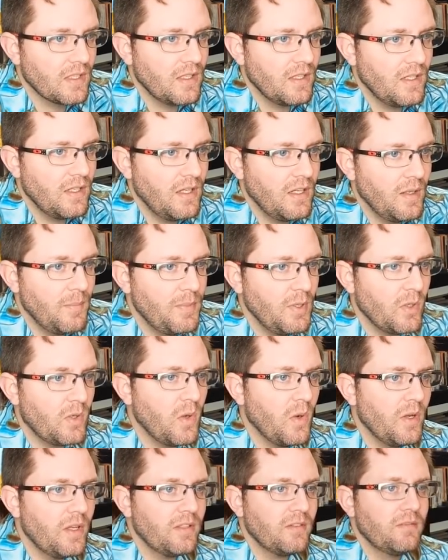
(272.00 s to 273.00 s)
Uh, Bill
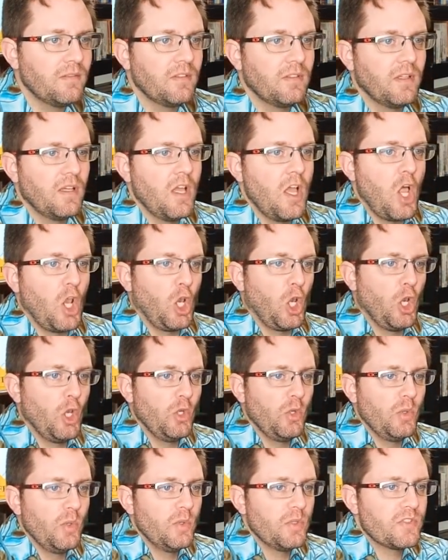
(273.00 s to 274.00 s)
Coin
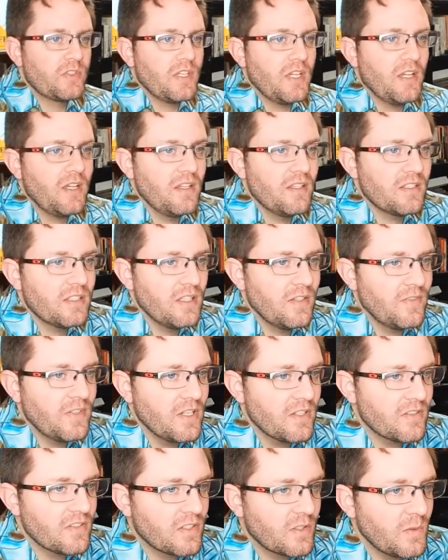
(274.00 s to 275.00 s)
Lou says if it
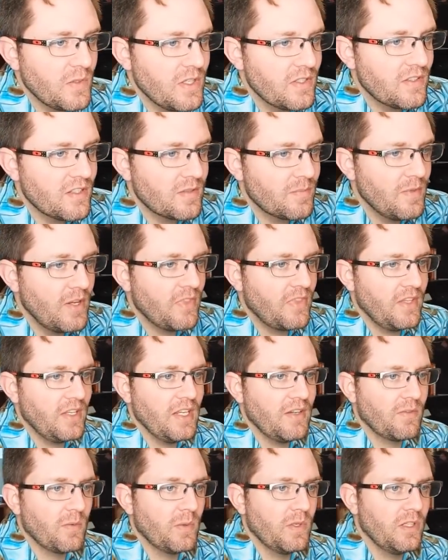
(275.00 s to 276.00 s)
doesn't squeeze this month, it
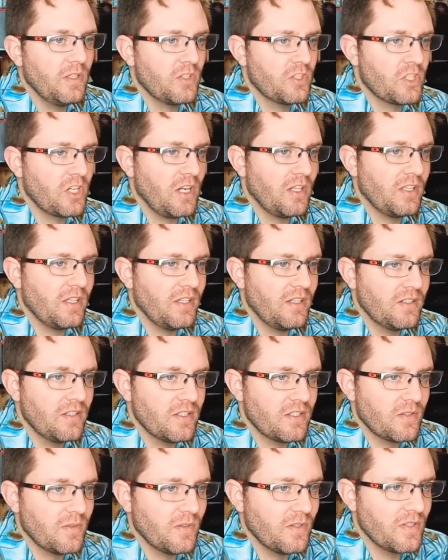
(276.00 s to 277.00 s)
never will. Charlie on
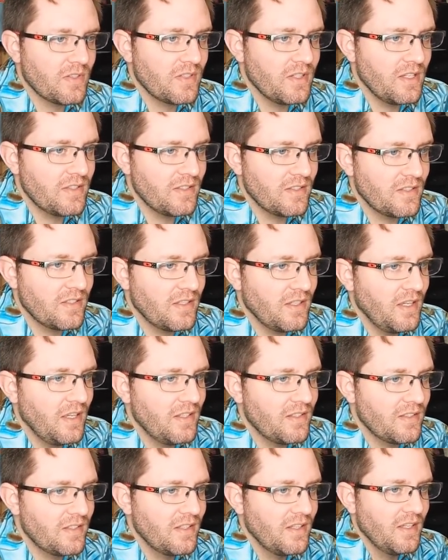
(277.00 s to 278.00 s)
Discord says it's,
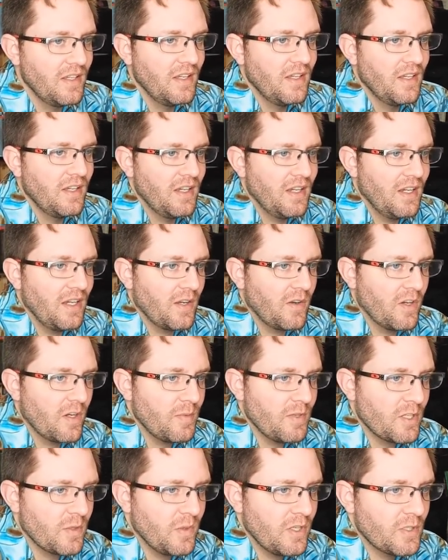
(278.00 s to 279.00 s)
it's uh, going to
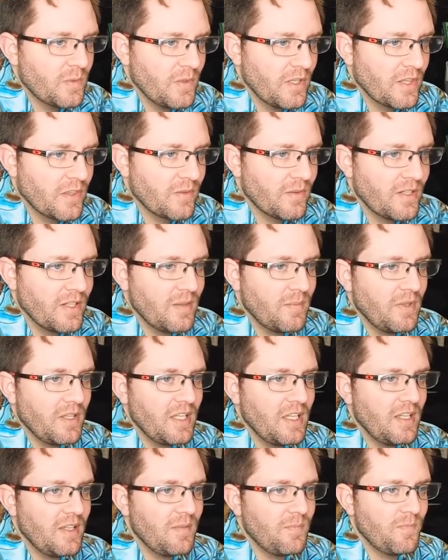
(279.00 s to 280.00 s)
be 2023, but
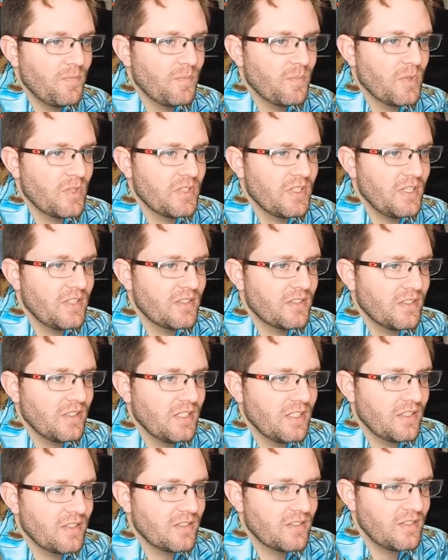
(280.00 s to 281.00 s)
he presents
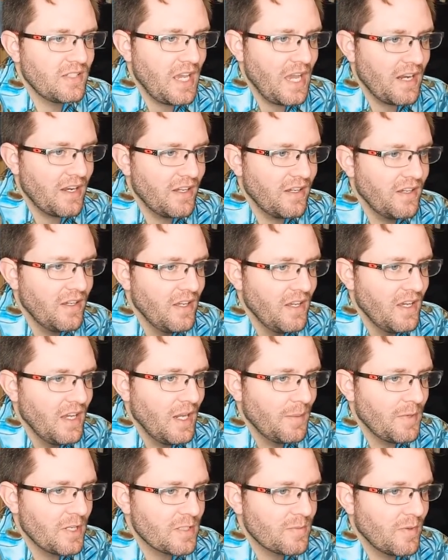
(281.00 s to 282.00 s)
links data.
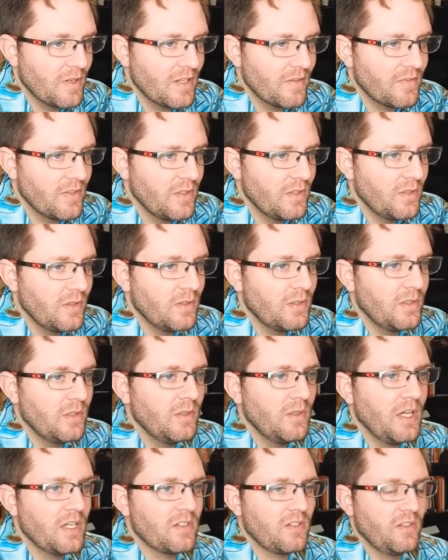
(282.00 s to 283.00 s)
I'm not smart enough to know
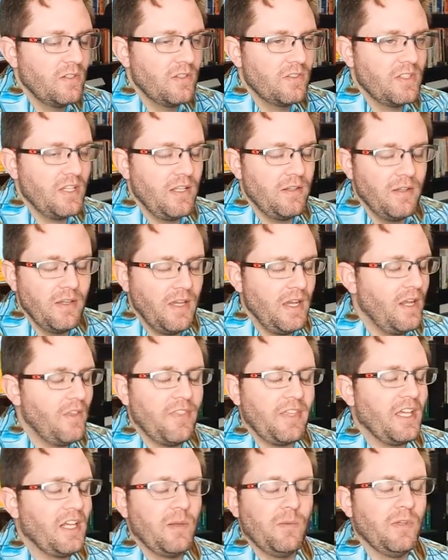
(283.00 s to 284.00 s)
who actually knows that. I don't
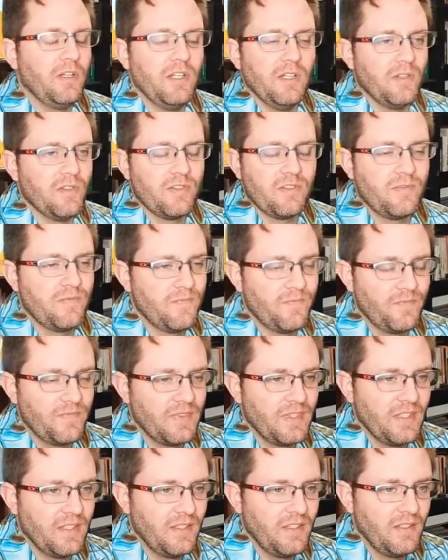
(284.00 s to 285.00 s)
think anyone knows.
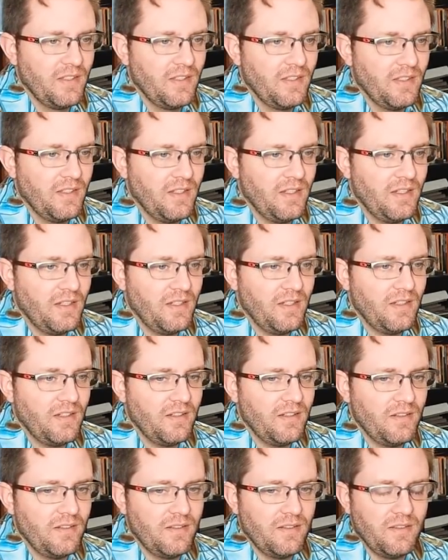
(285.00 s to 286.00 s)

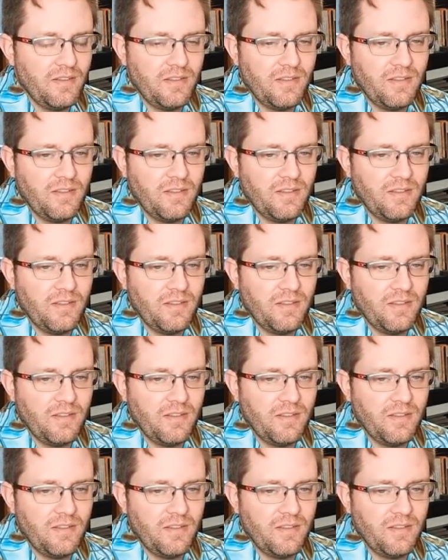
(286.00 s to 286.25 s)
Uh,